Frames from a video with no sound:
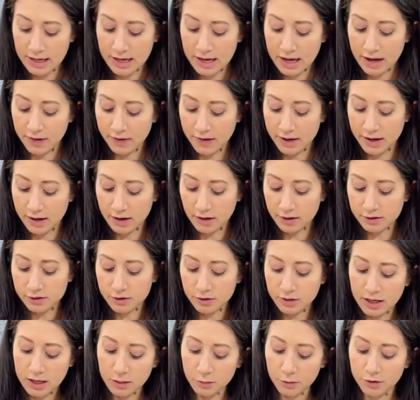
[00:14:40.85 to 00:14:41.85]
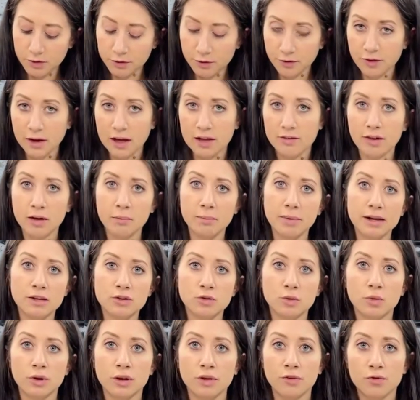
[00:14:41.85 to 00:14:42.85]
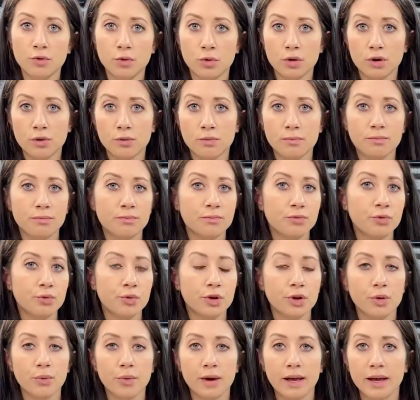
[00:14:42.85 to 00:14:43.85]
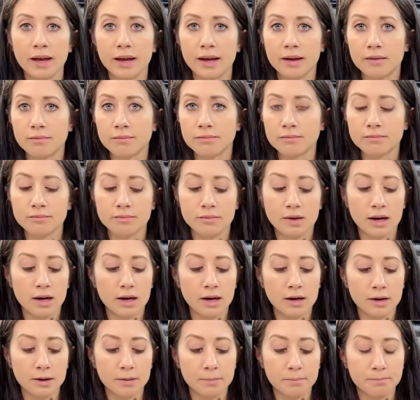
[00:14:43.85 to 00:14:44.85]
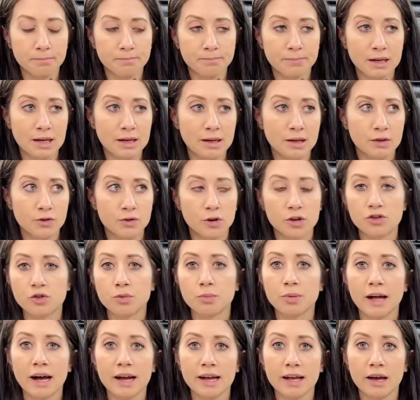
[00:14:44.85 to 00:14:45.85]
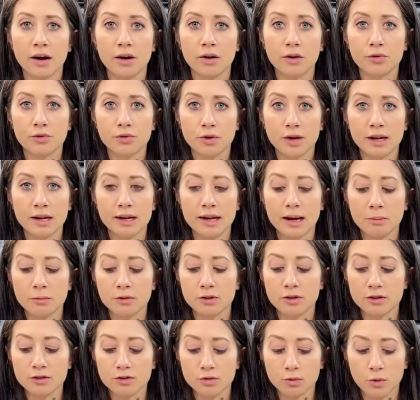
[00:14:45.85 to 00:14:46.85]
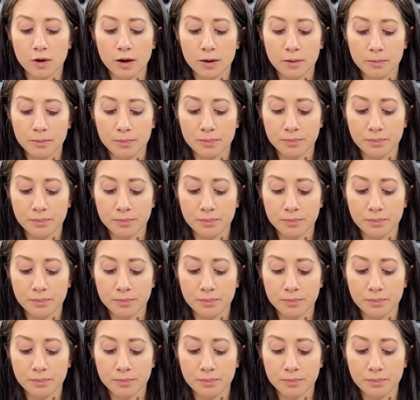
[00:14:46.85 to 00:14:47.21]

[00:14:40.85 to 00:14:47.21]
And then it also came with the 5/8 by 24, 308, 300 blackout thread adapter as well.